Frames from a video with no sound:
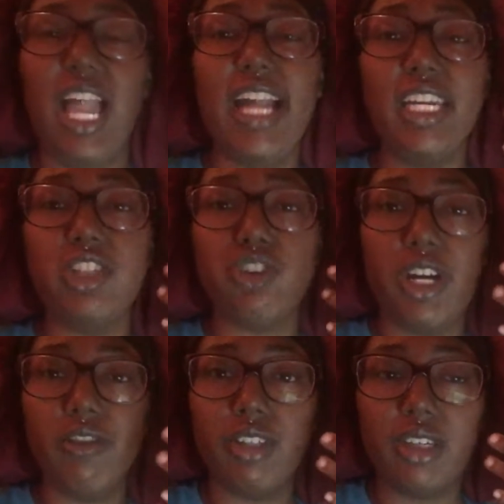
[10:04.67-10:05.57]
I get
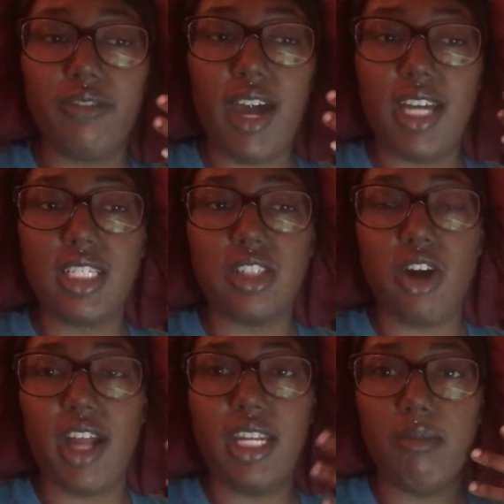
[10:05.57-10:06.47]
drained really fast and
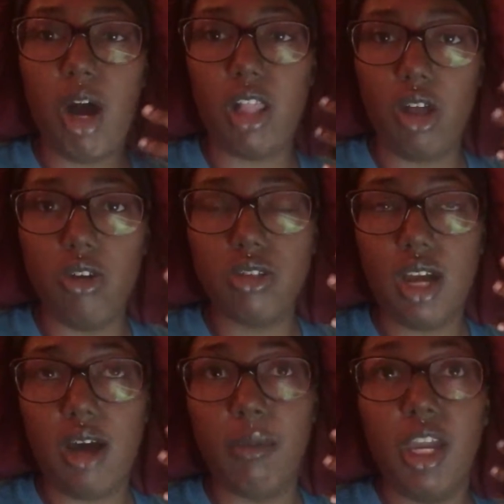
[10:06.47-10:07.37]
so I need my alone
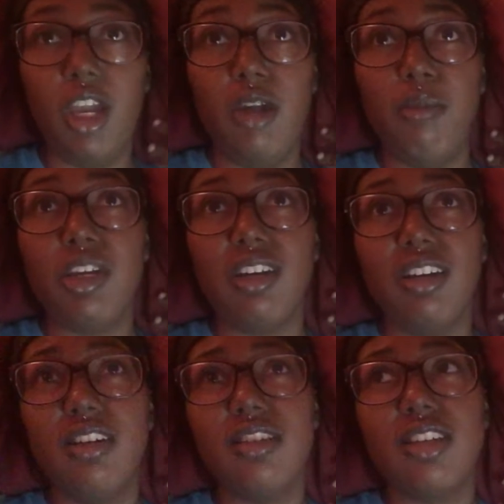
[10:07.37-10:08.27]
time
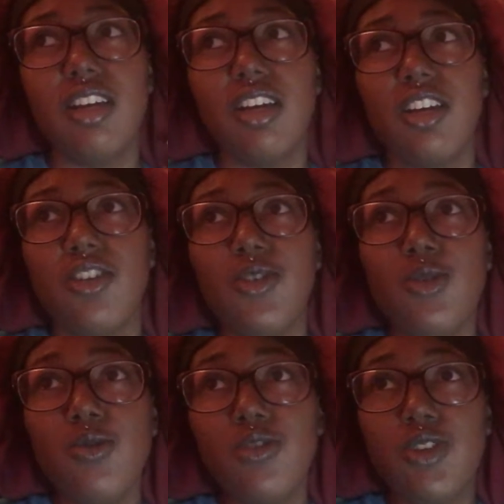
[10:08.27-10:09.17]
because
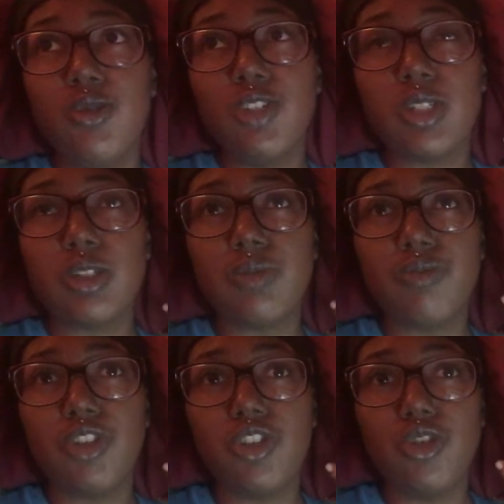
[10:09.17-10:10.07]
you you
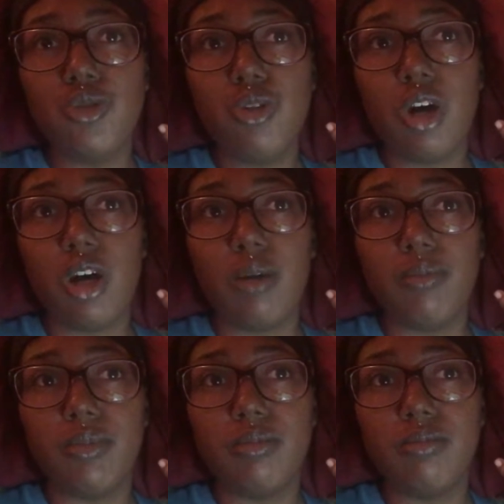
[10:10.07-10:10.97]
you
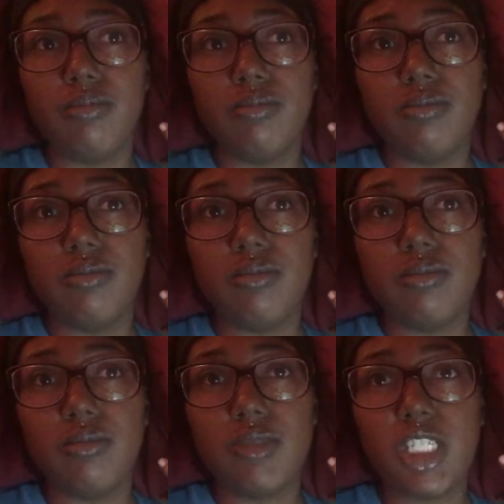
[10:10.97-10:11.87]
um
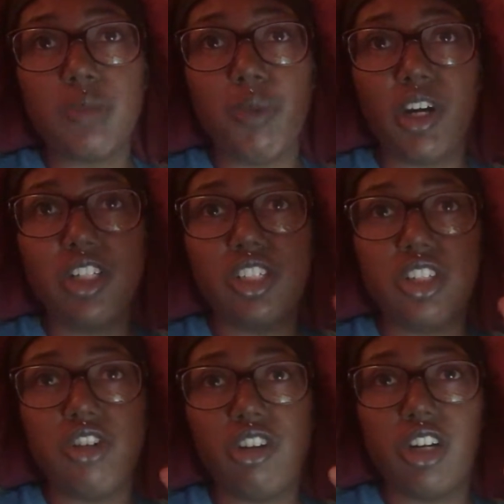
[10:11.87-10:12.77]
disperse
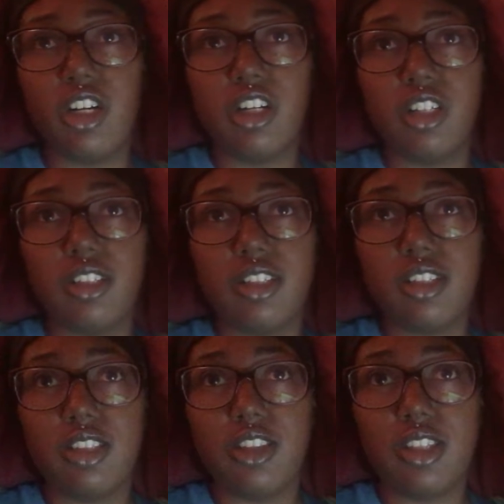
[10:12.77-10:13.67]
your
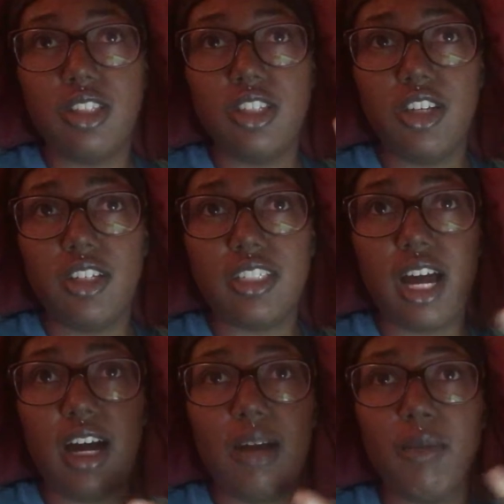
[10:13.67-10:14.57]
your
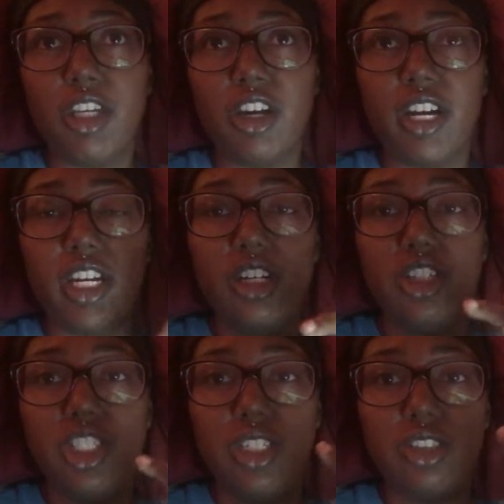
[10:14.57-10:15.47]
time and your
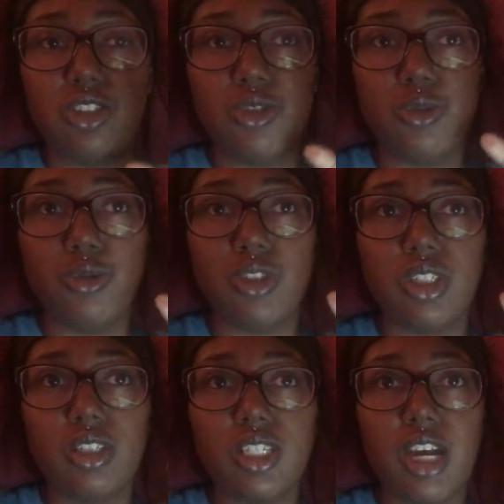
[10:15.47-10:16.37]
energy to
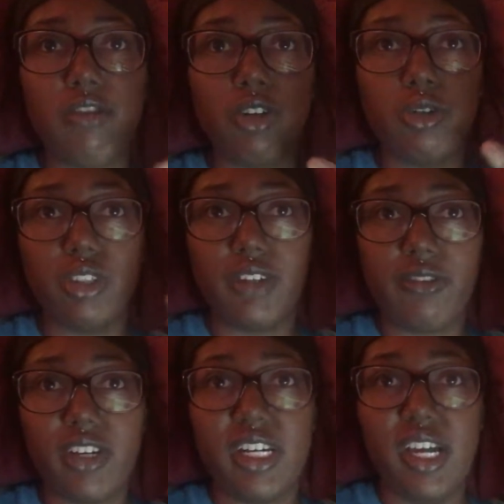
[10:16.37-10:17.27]
several
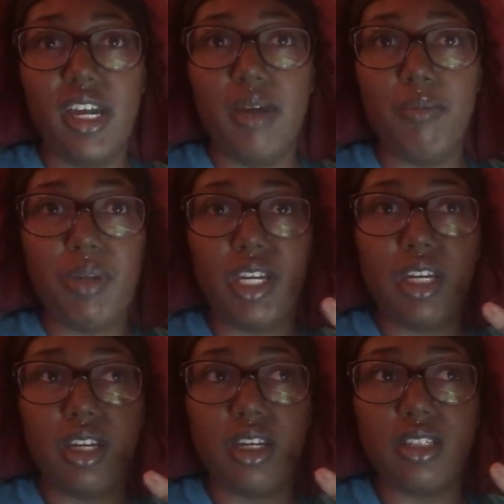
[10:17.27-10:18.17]
different
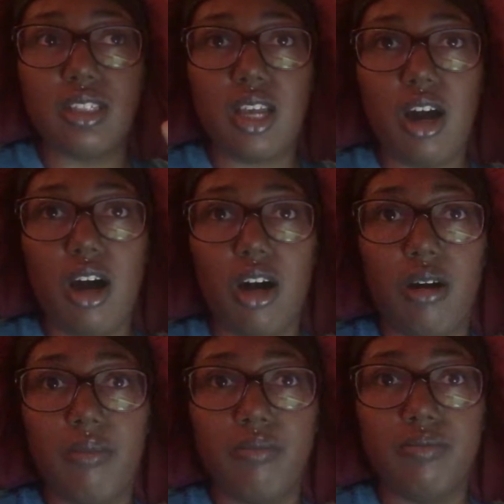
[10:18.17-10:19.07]
beings
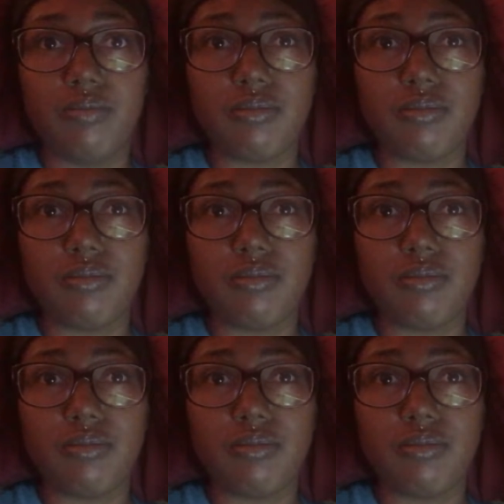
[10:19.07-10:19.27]
um,